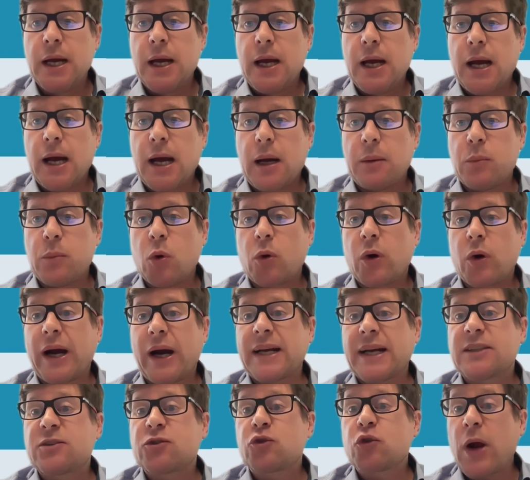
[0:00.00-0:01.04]
a more
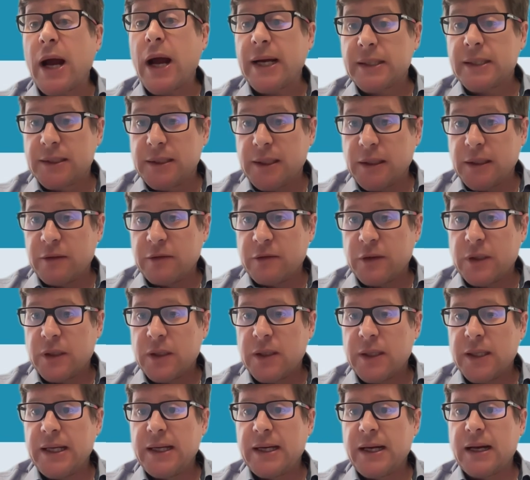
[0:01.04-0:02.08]
attractive
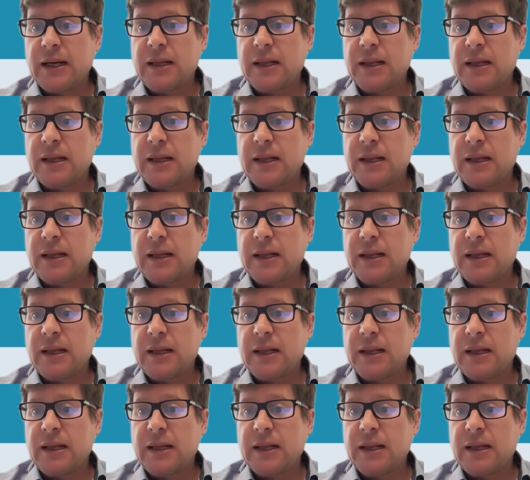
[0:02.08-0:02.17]
legal